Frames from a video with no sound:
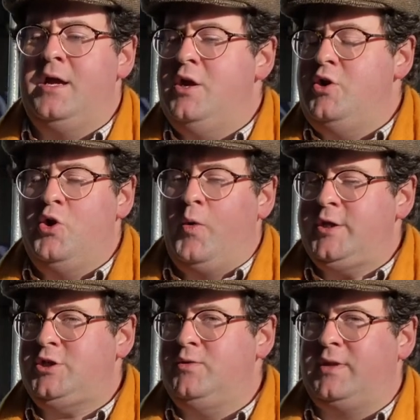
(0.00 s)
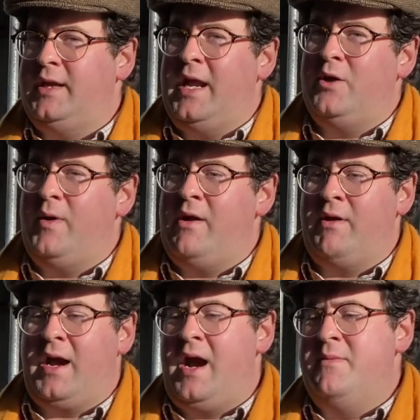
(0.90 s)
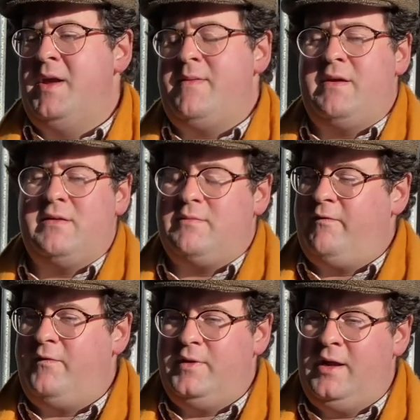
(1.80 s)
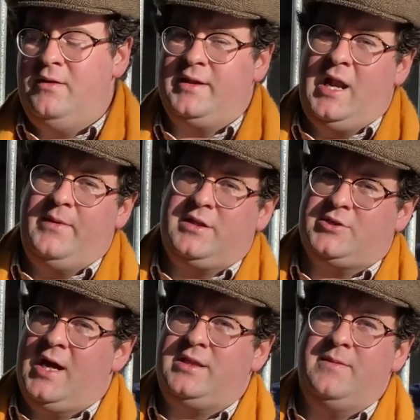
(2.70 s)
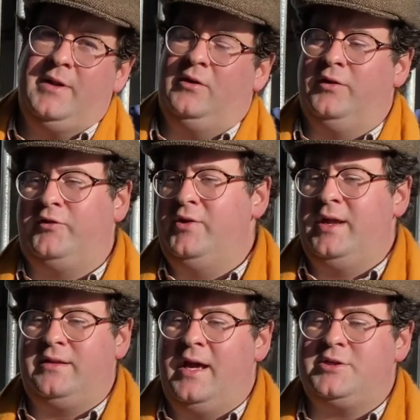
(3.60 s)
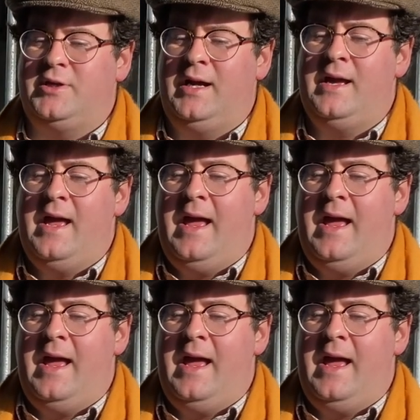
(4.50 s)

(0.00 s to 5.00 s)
no issues in any way regarding maybe yearlings getting a bit stressy, a bit ulcery, etc.